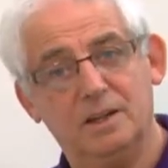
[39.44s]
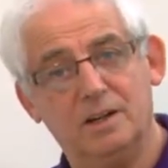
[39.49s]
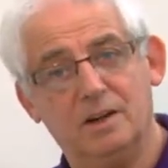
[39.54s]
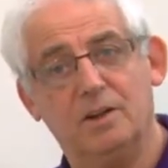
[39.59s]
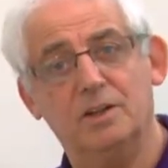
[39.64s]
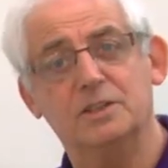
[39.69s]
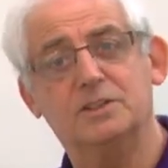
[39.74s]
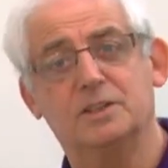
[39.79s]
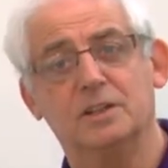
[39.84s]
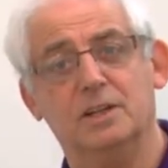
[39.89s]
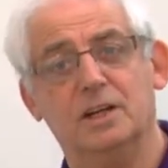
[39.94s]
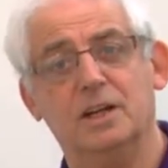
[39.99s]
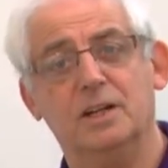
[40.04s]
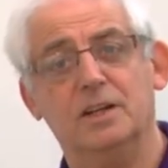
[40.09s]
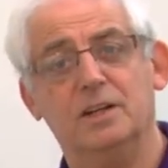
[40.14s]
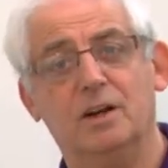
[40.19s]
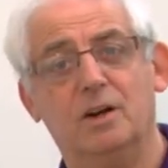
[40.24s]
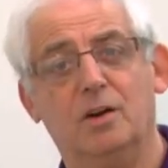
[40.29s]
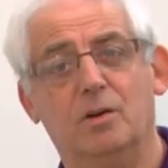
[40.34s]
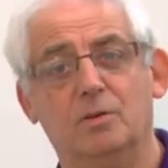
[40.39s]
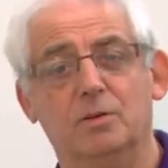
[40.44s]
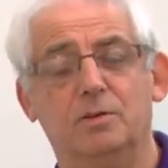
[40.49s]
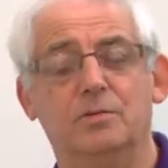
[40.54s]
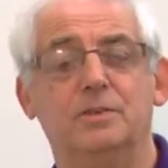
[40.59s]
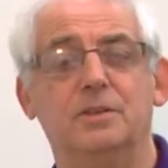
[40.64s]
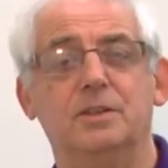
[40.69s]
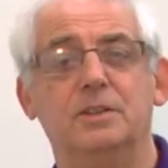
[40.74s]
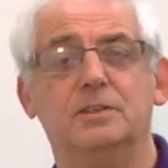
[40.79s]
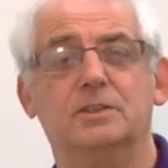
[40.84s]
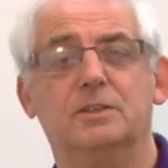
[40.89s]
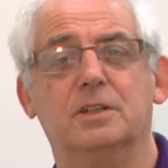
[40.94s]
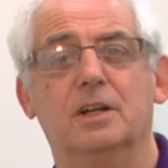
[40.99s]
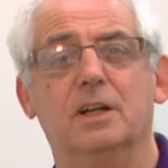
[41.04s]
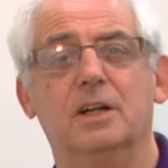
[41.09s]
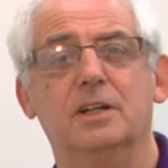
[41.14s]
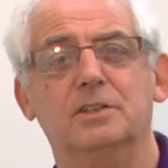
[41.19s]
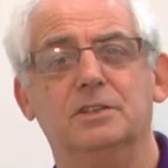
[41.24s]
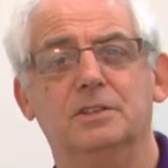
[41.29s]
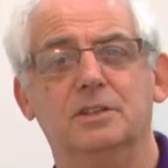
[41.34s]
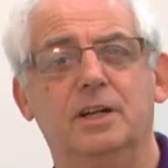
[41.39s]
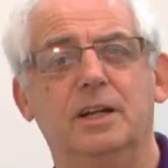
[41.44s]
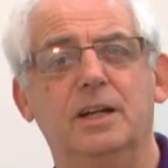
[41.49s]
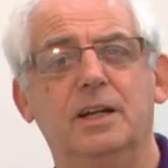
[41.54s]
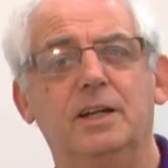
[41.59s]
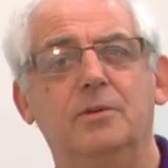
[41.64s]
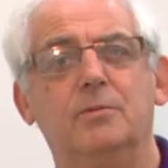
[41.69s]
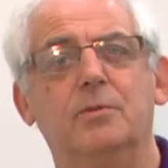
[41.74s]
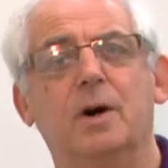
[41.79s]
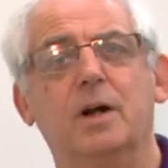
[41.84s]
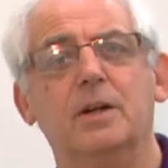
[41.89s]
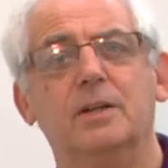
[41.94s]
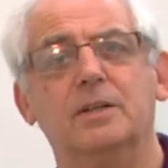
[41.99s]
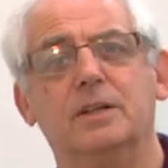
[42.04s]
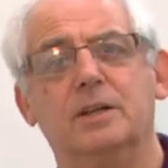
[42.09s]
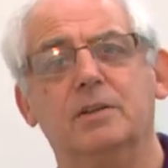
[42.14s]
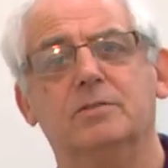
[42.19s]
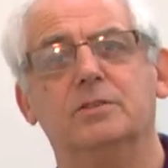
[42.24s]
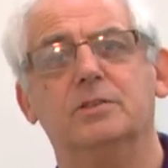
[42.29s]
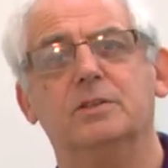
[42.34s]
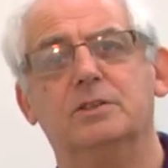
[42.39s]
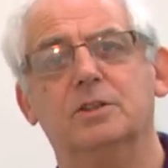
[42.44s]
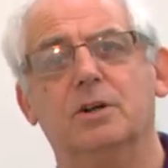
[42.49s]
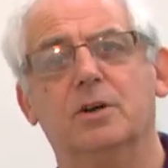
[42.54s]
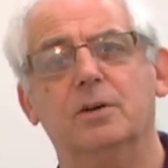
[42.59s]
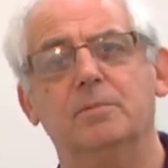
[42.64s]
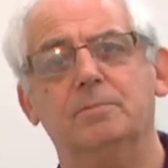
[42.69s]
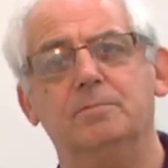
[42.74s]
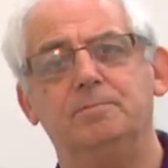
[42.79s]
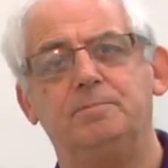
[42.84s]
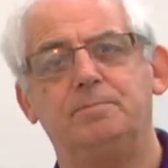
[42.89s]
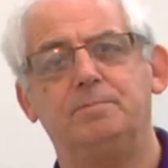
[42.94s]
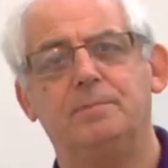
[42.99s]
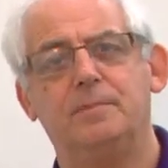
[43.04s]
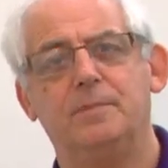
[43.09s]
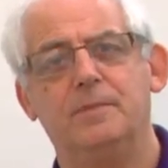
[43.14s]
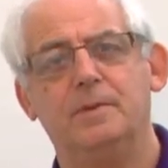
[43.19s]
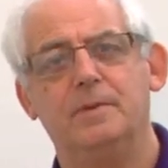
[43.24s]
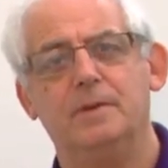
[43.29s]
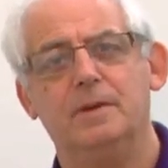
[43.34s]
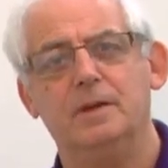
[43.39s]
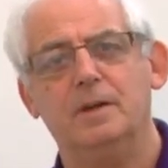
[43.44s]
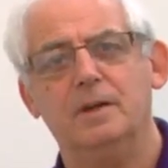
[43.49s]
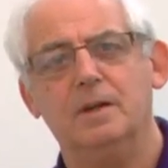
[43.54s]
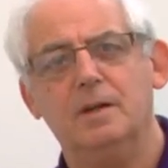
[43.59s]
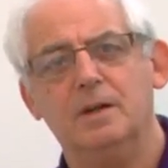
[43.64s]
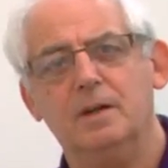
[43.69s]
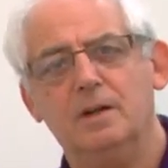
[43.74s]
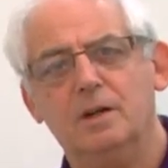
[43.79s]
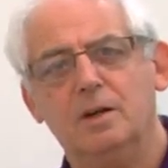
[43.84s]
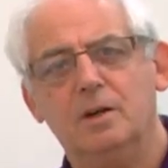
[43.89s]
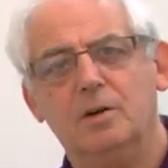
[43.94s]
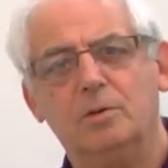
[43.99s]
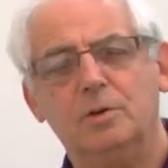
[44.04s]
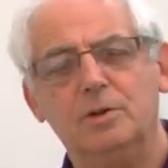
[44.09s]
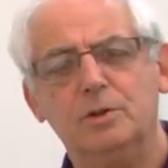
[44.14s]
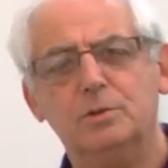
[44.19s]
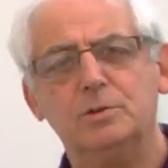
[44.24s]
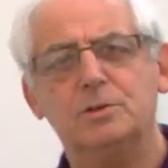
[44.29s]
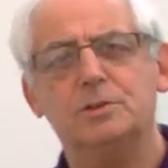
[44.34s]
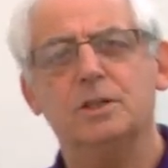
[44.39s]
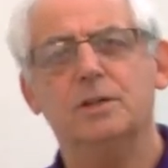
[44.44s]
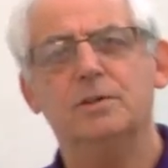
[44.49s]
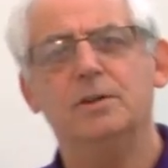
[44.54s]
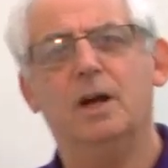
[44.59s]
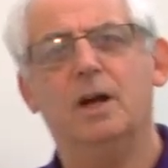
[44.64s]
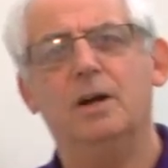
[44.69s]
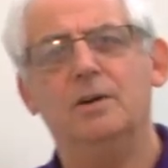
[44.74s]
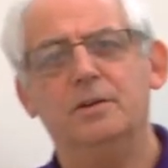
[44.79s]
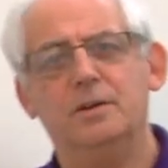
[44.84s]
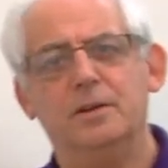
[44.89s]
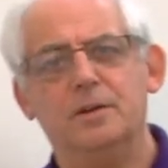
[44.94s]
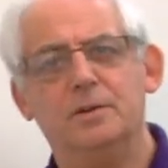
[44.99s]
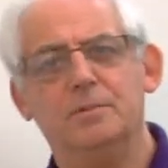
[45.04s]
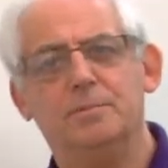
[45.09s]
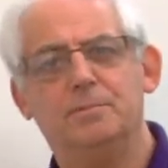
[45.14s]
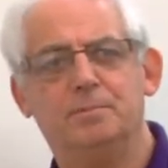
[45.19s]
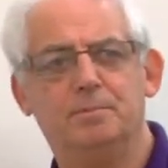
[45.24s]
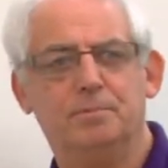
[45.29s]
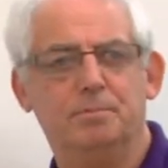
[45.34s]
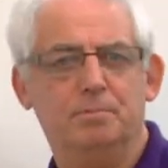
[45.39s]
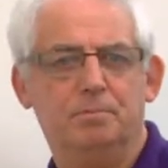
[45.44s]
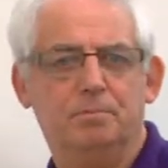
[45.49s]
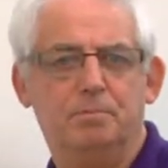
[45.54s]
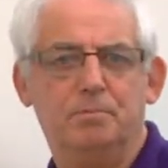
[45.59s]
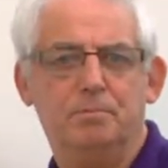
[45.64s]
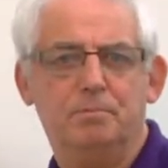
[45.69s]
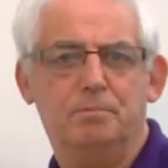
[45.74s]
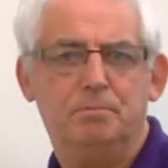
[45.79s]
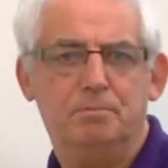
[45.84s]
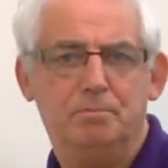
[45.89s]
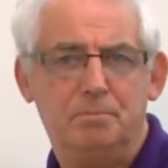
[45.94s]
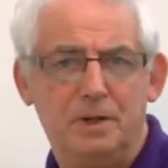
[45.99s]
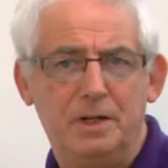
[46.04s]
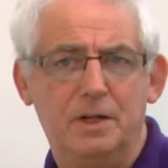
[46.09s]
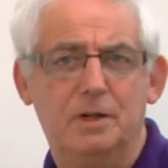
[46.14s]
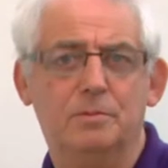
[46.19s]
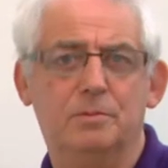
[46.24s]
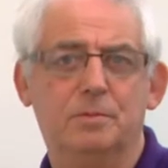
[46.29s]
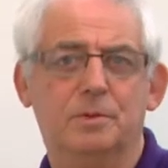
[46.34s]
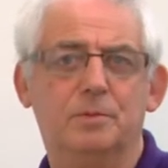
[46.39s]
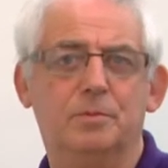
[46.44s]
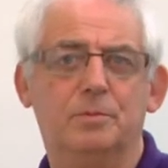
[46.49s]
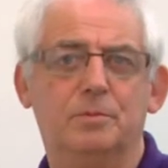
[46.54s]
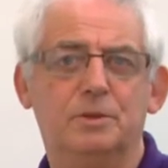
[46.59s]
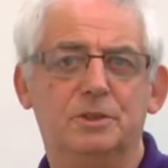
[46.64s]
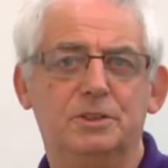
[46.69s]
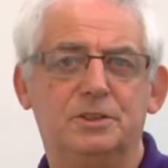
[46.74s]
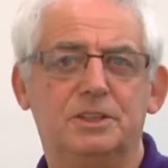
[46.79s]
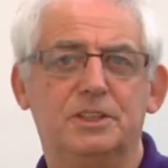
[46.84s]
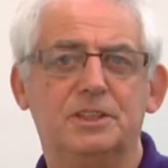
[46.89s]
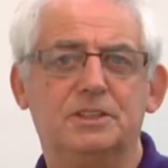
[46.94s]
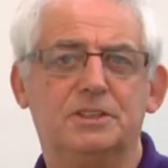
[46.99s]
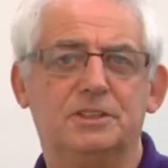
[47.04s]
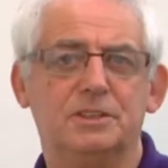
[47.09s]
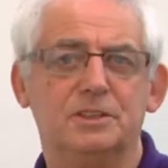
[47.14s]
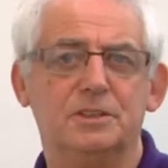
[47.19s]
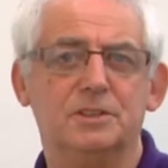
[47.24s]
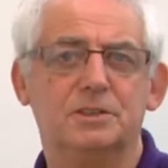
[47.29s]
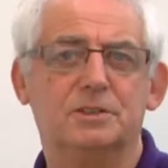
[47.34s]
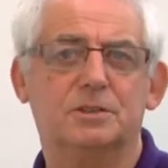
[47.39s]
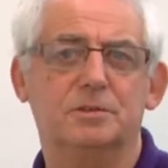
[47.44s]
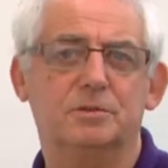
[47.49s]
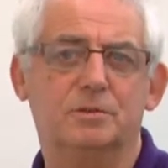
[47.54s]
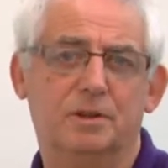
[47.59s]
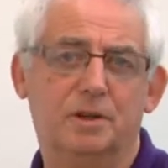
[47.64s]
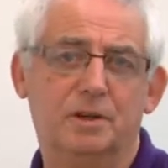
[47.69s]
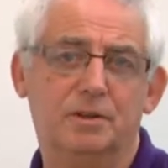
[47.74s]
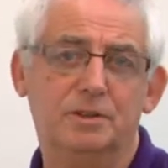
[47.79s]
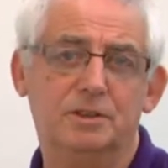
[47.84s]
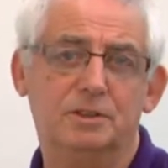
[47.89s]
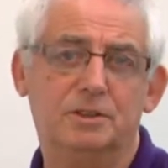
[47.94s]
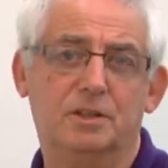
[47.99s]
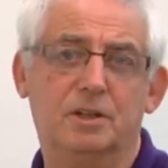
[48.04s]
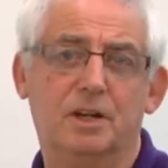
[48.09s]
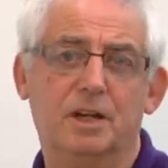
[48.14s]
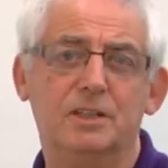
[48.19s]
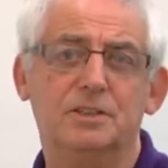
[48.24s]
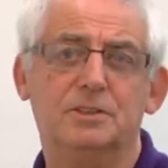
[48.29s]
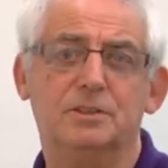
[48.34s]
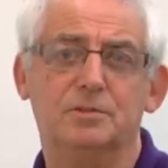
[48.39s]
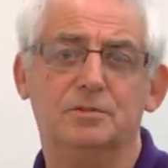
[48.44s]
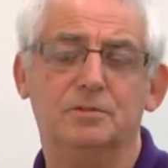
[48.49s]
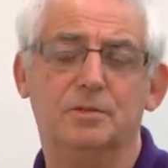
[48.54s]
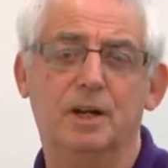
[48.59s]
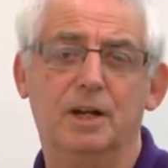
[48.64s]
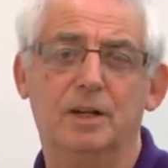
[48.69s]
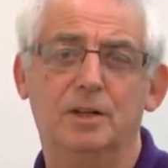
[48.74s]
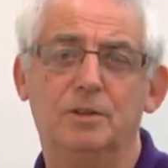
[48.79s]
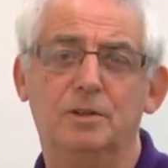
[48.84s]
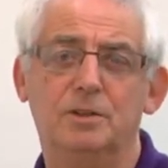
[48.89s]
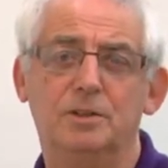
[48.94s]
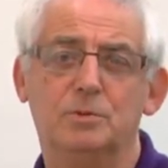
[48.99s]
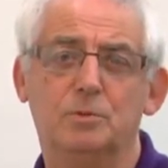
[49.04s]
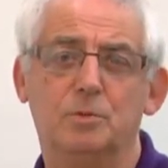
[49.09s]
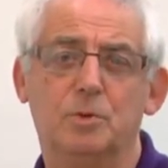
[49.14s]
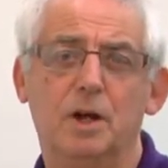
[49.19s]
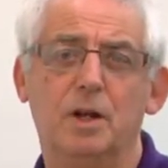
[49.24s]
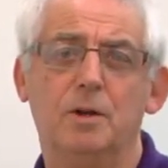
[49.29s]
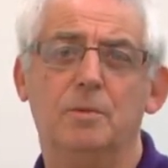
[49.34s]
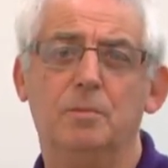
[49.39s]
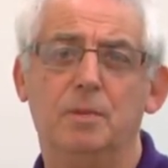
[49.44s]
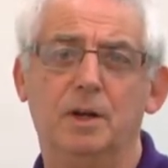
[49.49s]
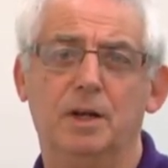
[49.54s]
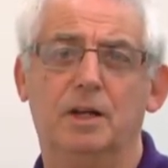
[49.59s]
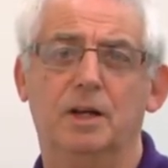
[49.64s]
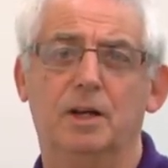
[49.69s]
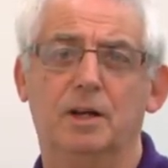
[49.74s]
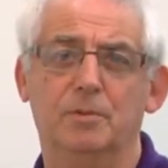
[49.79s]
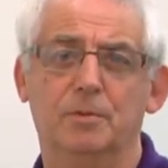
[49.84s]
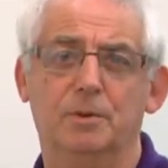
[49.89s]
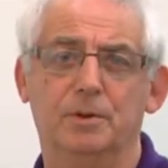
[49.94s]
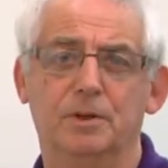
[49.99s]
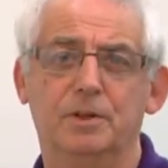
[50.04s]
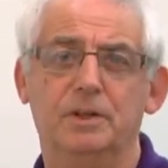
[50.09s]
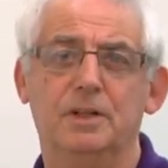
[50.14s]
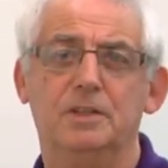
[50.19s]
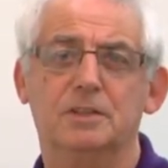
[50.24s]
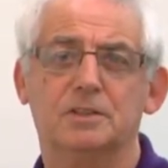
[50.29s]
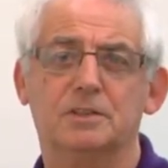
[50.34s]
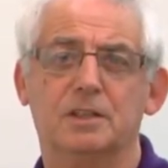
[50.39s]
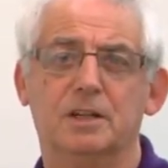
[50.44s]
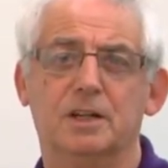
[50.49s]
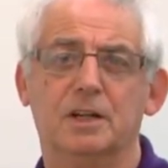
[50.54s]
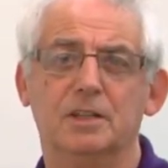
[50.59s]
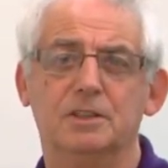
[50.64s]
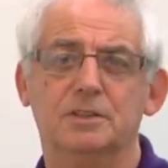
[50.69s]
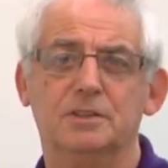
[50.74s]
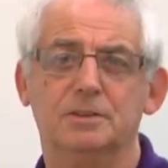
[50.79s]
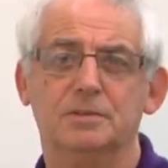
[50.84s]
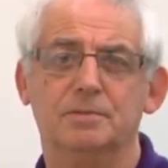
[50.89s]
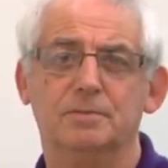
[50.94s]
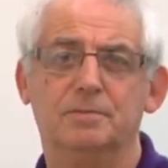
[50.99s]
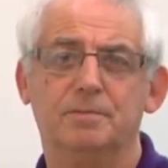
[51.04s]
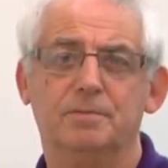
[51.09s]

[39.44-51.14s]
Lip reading: isolate the whole of the installation at any one given time. We also know that the minimum resistance of our insulation value is 1 megohm on an installation.